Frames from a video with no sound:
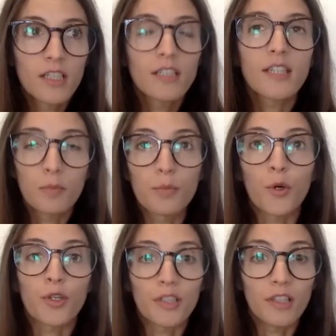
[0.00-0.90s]
Tim
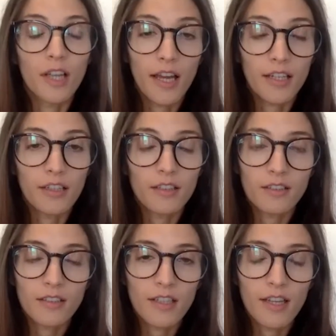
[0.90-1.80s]
Burton liked,
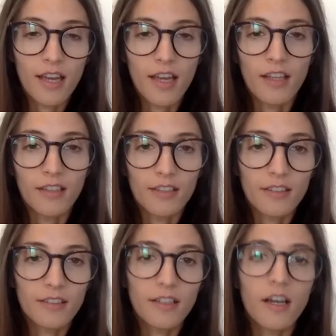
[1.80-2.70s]
and
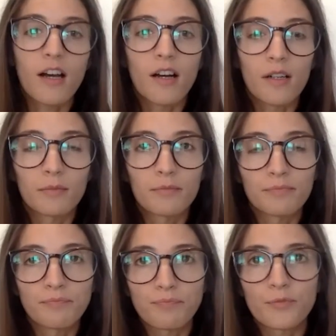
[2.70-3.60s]

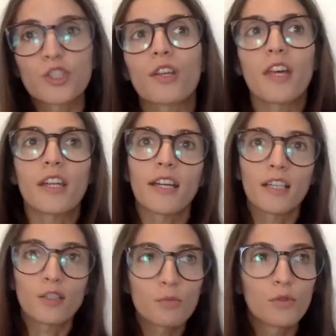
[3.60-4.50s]
so then I
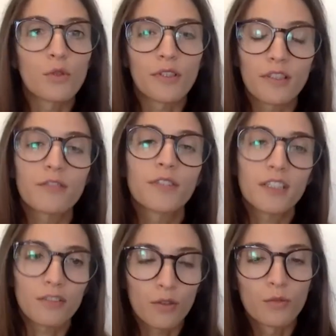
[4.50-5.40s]
explored
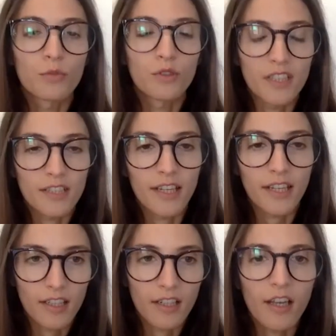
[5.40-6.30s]
these old movies that
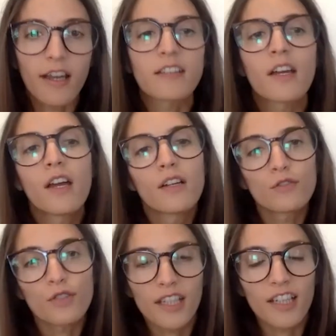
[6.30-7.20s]
he liked,
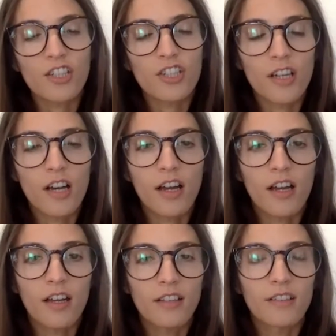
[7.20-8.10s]

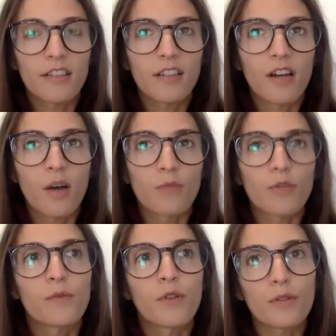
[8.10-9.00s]
Frankenstein
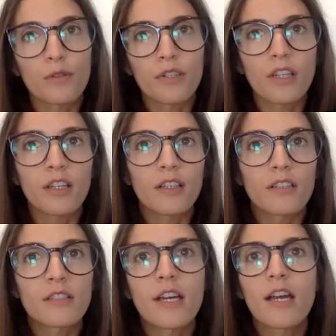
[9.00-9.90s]
from the 30s,
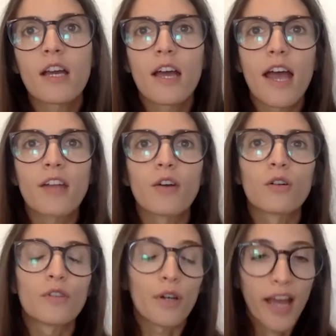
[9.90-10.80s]
and all
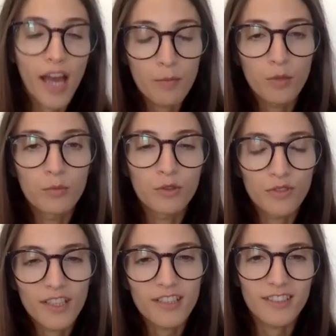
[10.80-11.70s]
the Hammer movies and